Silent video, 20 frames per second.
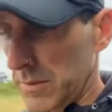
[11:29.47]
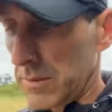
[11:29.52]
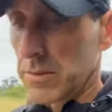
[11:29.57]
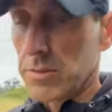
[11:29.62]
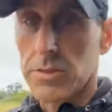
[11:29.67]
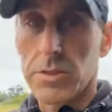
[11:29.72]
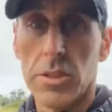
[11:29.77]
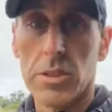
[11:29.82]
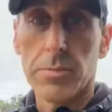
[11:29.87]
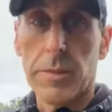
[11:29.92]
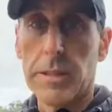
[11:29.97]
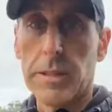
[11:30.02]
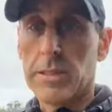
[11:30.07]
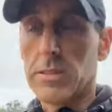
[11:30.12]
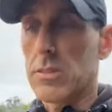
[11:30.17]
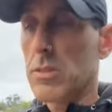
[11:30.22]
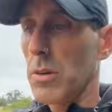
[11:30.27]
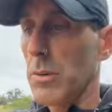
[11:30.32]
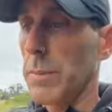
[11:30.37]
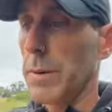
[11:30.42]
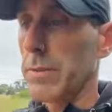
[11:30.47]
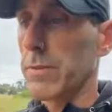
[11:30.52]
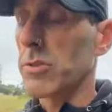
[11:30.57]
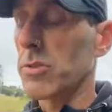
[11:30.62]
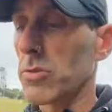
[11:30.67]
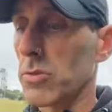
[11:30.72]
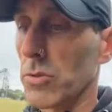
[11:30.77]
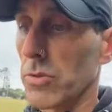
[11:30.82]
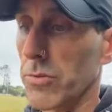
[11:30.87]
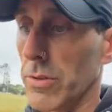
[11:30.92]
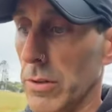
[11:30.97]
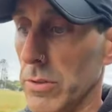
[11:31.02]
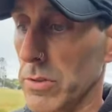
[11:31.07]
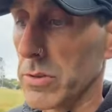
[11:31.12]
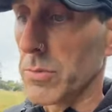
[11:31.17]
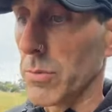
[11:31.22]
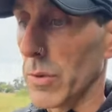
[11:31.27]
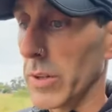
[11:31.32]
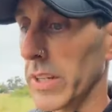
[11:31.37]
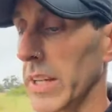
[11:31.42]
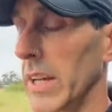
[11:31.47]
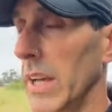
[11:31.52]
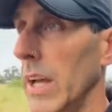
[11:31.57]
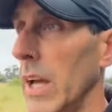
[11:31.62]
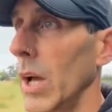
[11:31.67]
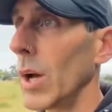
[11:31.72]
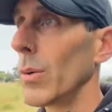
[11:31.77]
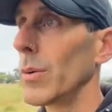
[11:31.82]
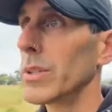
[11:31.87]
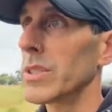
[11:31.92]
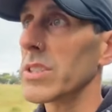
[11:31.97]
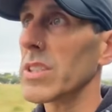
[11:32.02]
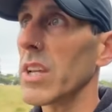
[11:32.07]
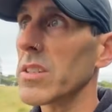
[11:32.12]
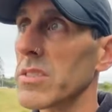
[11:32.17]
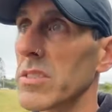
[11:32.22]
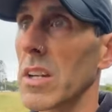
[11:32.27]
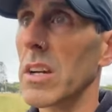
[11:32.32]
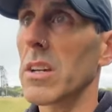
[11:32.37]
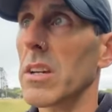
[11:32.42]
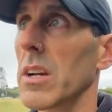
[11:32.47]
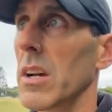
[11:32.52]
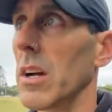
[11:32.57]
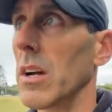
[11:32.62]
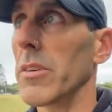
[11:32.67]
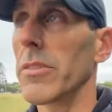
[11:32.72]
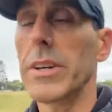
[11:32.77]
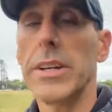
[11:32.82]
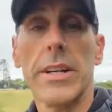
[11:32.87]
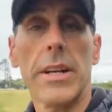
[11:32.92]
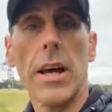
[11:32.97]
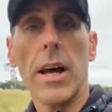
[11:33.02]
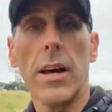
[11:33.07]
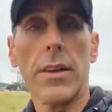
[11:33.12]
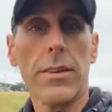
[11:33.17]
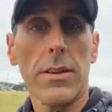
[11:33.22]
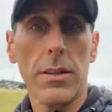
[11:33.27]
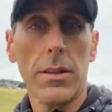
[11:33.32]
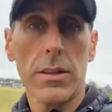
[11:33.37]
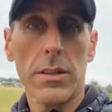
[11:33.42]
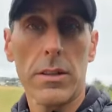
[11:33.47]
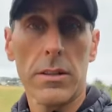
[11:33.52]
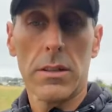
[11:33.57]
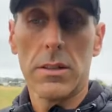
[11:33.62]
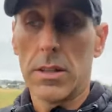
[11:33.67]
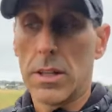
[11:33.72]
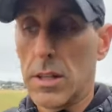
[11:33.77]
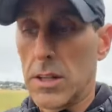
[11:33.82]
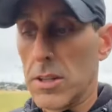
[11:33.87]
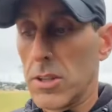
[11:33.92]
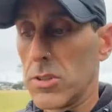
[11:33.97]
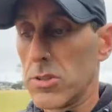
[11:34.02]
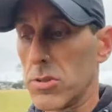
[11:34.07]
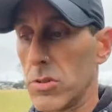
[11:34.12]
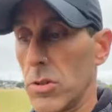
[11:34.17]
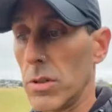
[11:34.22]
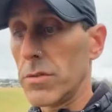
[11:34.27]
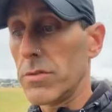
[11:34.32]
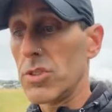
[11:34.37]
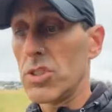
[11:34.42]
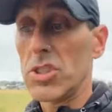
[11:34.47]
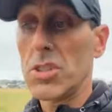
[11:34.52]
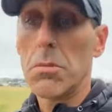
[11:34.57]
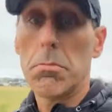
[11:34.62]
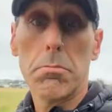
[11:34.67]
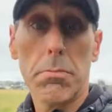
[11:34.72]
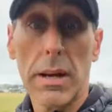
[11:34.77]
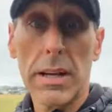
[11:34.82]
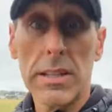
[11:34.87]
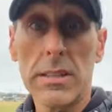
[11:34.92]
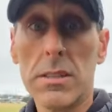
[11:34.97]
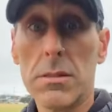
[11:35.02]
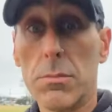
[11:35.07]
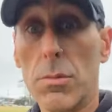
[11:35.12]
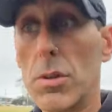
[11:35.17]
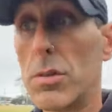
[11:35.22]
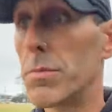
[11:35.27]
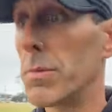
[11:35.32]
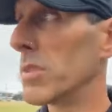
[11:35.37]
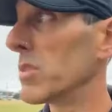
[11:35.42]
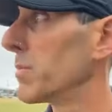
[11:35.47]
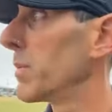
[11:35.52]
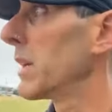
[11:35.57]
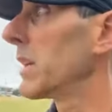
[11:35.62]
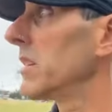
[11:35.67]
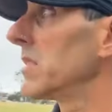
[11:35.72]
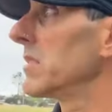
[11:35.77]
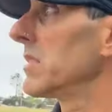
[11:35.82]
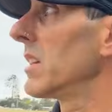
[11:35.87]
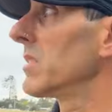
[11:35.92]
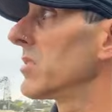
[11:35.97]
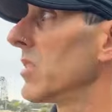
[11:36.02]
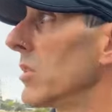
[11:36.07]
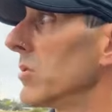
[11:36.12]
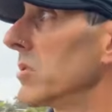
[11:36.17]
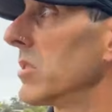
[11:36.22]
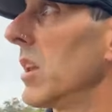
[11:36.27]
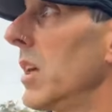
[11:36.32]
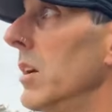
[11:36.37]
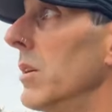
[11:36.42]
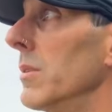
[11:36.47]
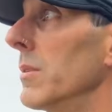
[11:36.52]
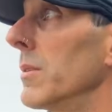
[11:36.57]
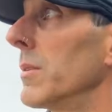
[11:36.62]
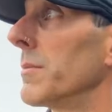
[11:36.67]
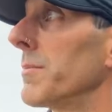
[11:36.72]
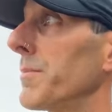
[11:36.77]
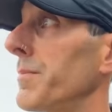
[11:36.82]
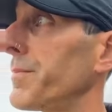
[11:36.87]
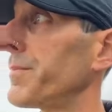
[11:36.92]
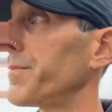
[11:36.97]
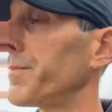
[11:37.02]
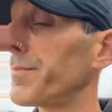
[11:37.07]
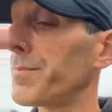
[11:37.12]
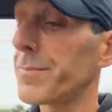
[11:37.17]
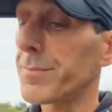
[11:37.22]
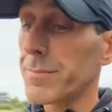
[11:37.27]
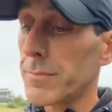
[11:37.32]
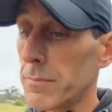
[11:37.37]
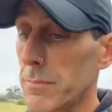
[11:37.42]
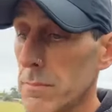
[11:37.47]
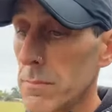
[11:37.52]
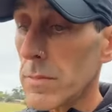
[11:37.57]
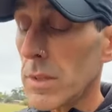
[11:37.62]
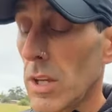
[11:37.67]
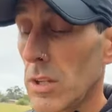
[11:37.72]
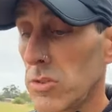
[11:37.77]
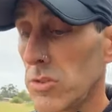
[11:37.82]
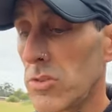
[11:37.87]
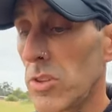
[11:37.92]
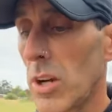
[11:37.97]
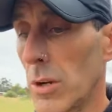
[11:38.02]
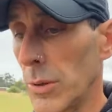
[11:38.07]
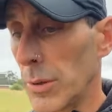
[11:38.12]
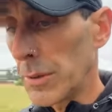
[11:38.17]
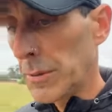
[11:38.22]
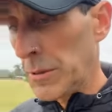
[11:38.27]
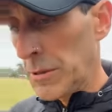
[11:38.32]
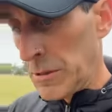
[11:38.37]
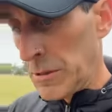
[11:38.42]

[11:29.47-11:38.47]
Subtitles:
excuse me, got a bit of a sore throat this morning, which doesn't occur in other sort of gym-based movements because they're so slow. So,